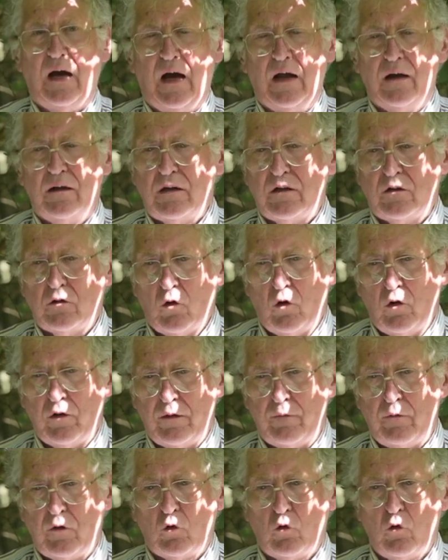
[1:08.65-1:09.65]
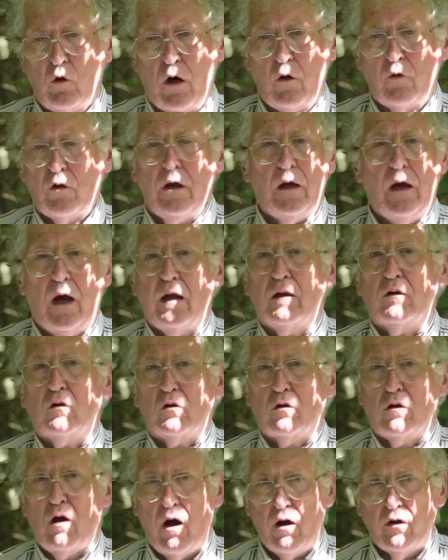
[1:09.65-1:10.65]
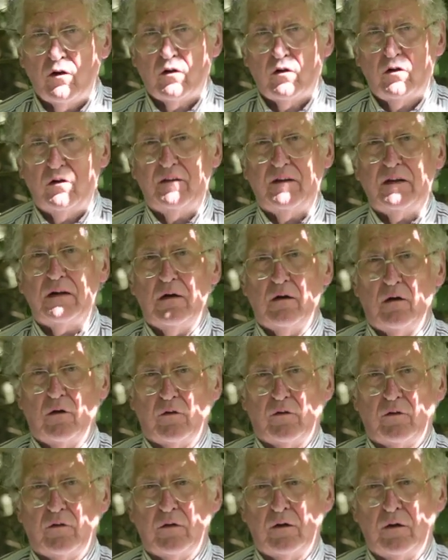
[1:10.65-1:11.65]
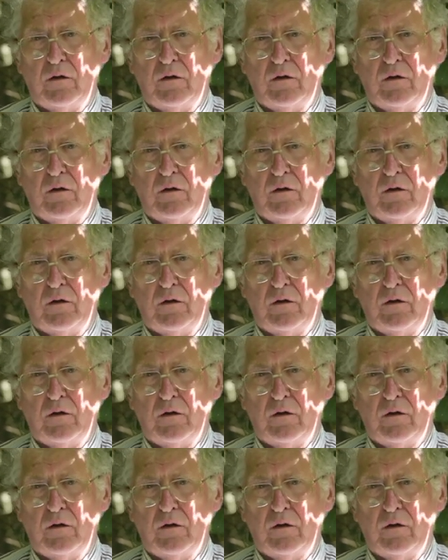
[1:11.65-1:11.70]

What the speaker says: and he told them to go out and to conquer the earth.